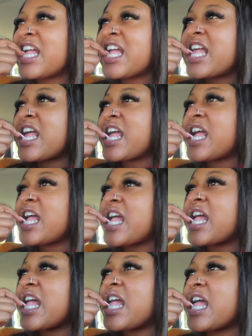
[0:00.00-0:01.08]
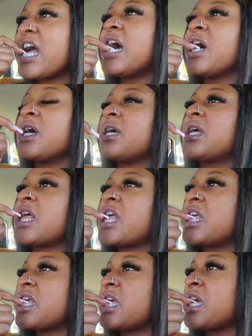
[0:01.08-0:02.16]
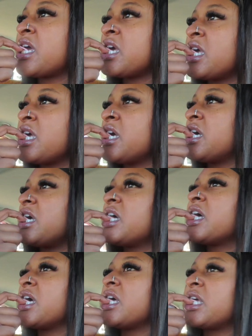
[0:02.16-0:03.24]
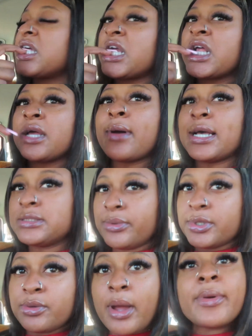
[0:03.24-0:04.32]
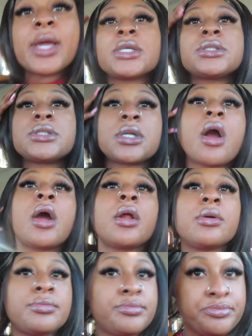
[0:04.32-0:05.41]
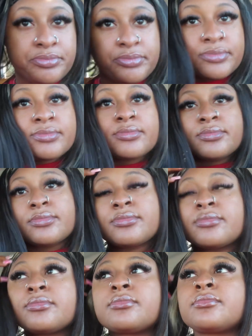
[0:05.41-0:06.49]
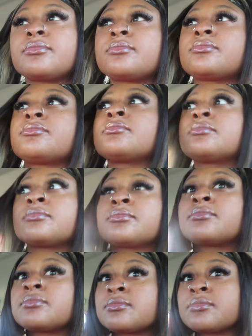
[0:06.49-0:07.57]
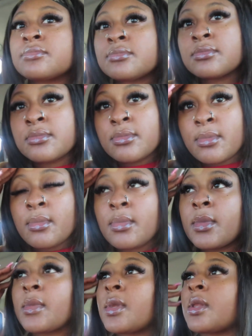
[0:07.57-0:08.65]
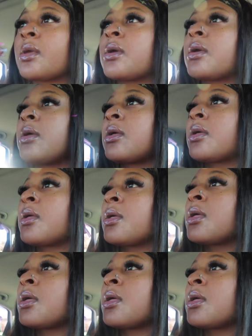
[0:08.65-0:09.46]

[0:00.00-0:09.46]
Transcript: I'm gonna do a video. Oh. Have some questions. Okay. I still wanna do my reactions in the car though. Really? I could have did it. Really, we didn't have to go the library now because I know what's going on.